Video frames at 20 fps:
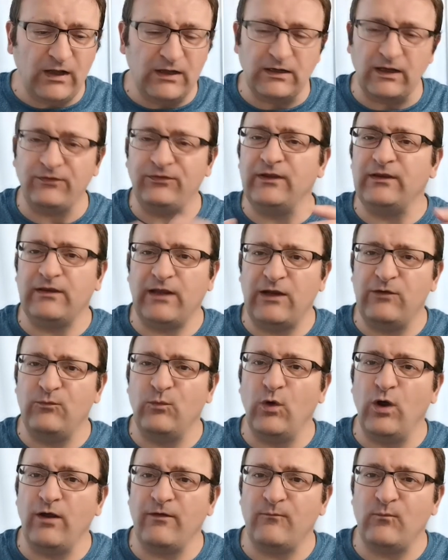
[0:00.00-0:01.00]
And I think they
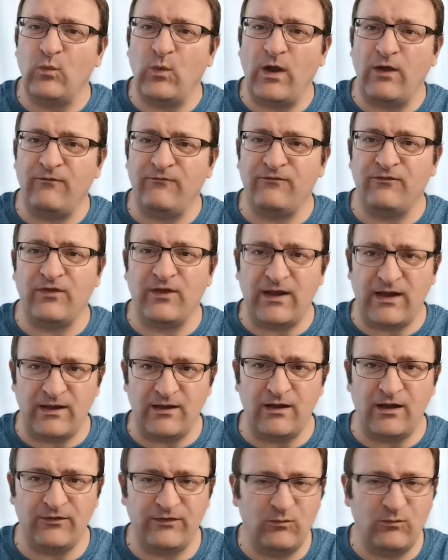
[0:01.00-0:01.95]
work well for that.